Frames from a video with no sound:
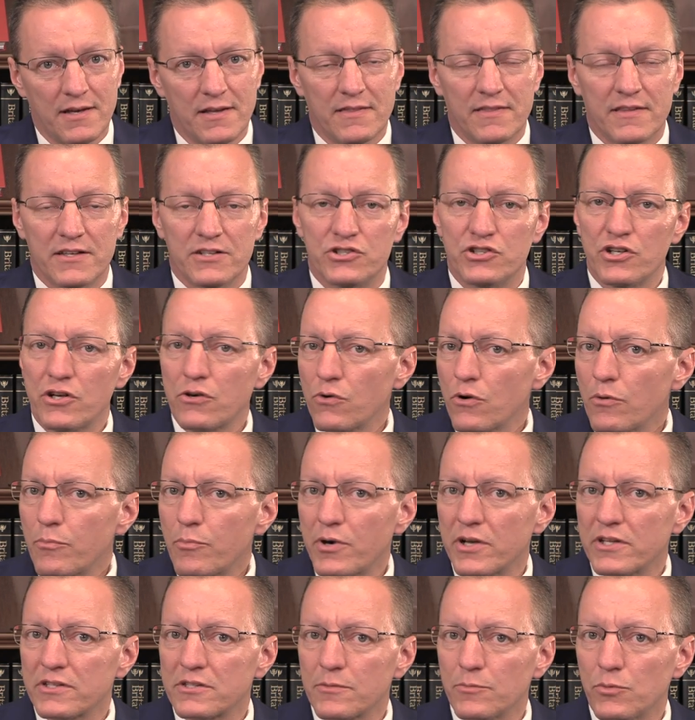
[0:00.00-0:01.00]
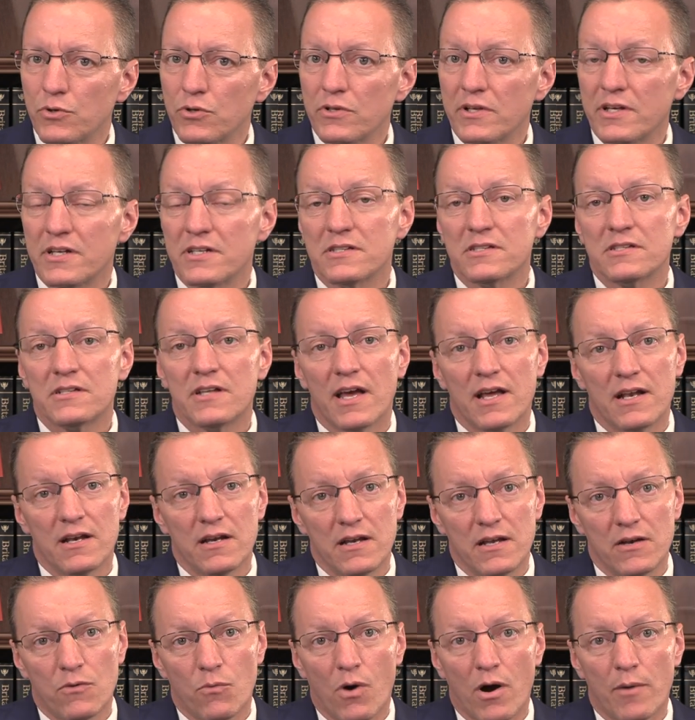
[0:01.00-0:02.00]
The general principle is stated
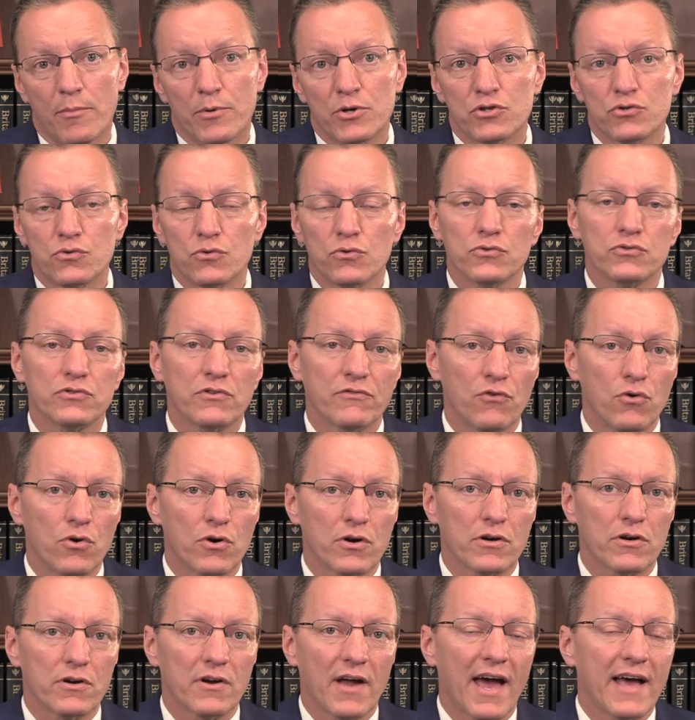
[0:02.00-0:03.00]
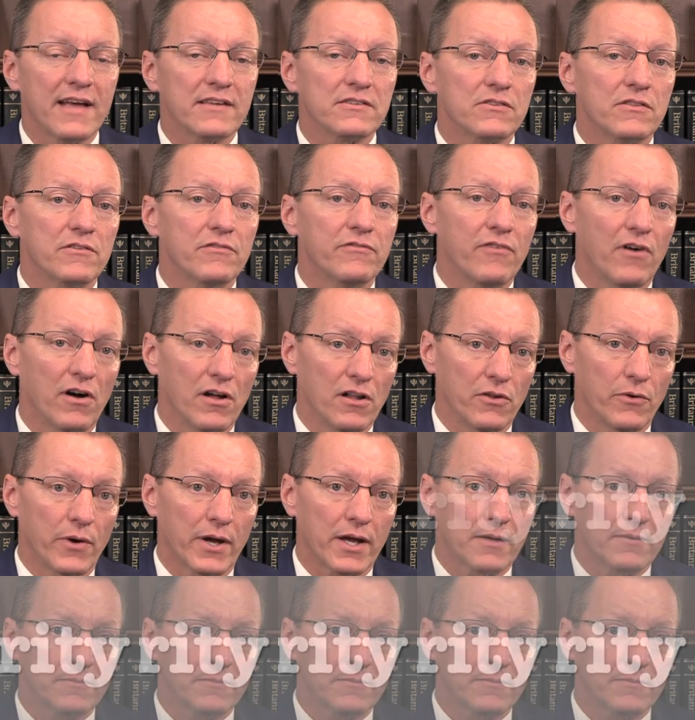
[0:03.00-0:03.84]
in Robert's Rules of Order as the following.